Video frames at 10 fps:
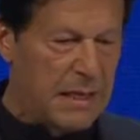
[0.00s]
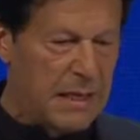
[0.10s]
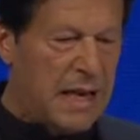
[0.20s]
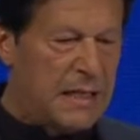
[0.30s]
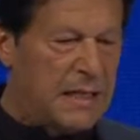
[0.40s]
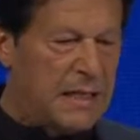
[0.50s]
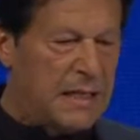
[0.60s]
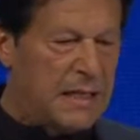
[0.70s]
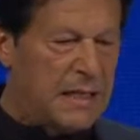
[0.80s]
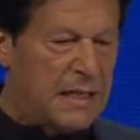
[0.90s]

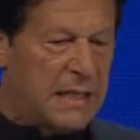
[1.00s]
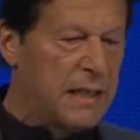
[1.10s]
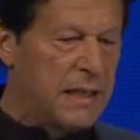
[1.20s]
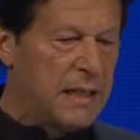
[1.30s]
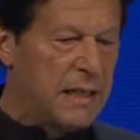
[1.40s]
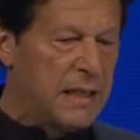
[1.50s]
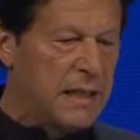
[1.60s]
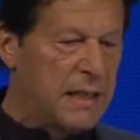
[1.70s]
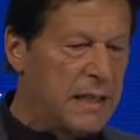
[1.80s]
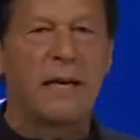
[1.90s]
the third thing I
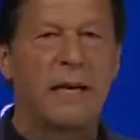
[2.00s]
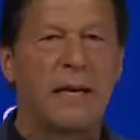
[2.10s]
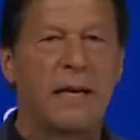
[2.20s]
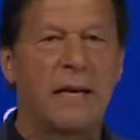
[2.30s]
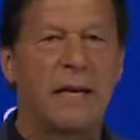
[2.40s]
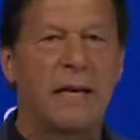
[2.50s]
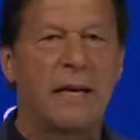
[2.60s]
realized,